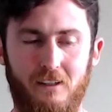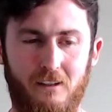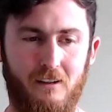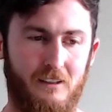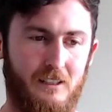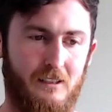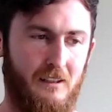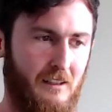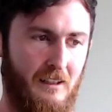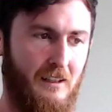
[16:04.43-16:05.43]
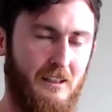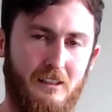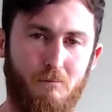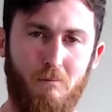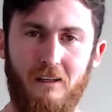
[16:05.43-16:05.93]
You know, I just
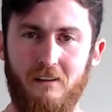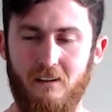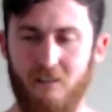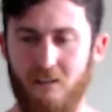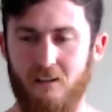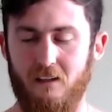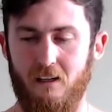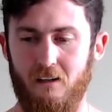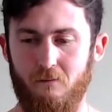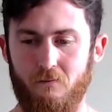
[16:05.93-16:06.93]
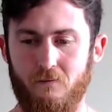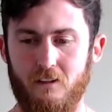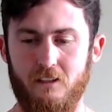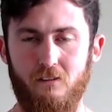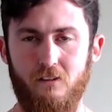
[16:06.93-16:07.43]
spend it.
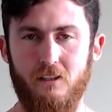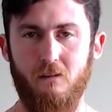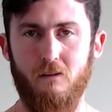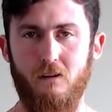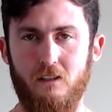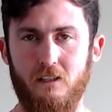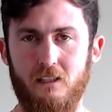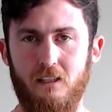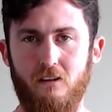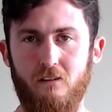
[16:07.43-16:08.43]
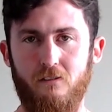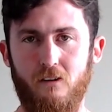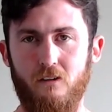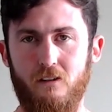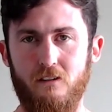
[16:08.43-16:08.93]
Because if you subconsciously don't
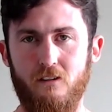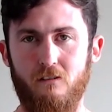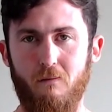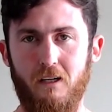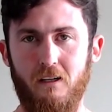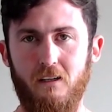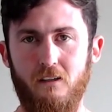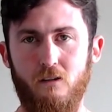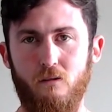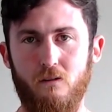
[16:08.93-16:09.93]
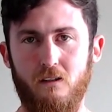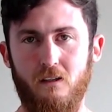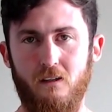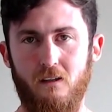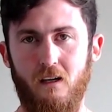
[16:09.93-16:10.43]
feel you deserve money, you will
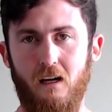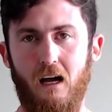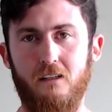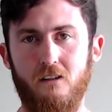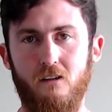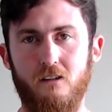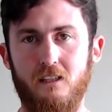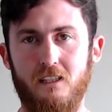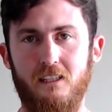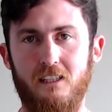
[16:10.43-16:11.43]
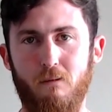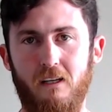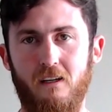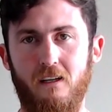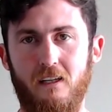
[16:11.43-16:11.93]
unconsciously
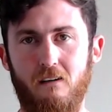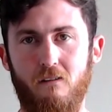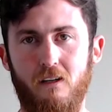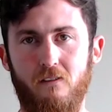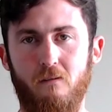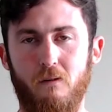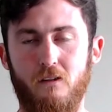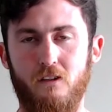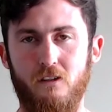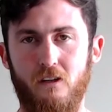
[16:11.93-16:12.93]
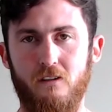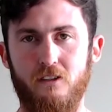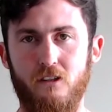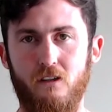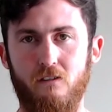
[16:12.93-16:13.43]
spend it and get rid of it because you don't
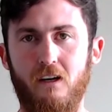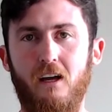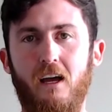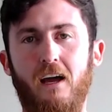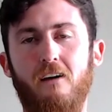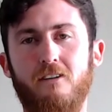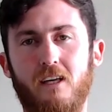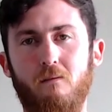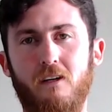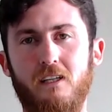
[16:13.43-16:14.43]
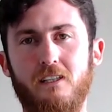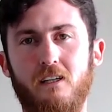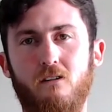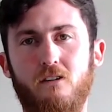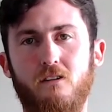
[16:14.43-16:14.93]
deserve it. If someone has
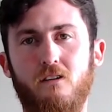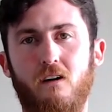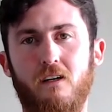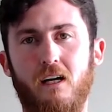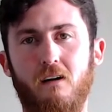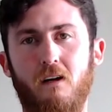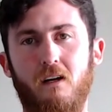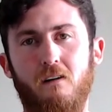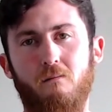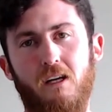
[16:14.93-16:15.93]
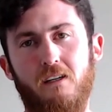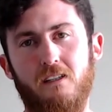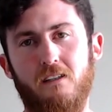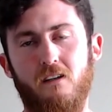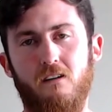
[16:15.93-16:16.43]
told you growing up, money
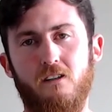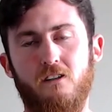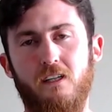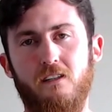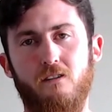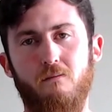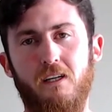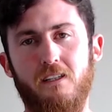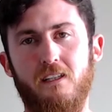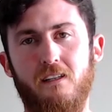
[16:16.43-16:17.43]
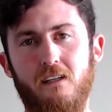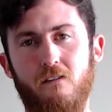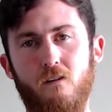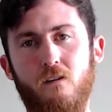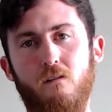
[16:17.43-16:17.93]
doesn't grow on trees or money's the
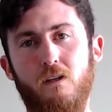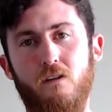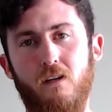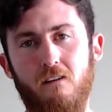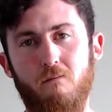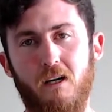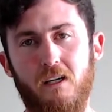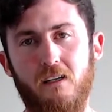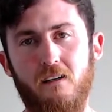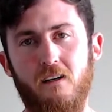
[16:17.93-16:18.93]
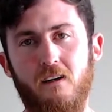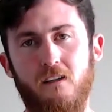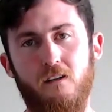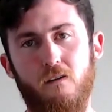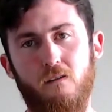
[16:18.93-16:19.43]
devil, when you have money,
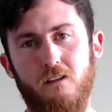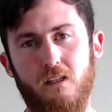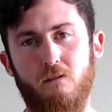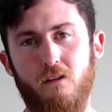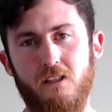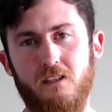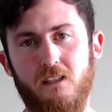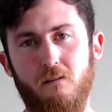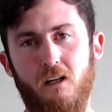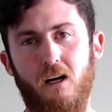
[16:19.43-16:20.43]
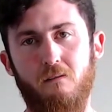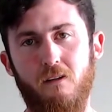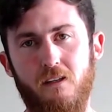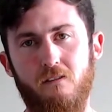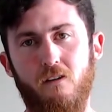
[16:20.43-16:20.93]
you'll subconsciously be like, I'm the
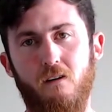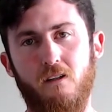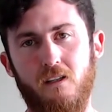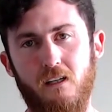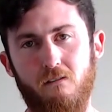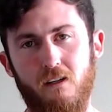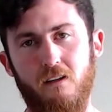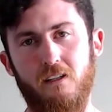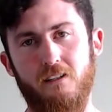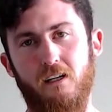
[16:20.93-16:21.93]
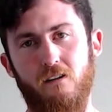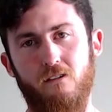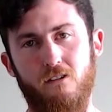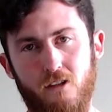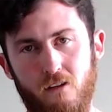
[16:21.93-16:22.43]
devil, I'm going to get rid of this, I don't
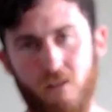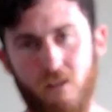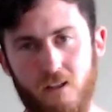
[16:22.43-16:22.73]
deserve it.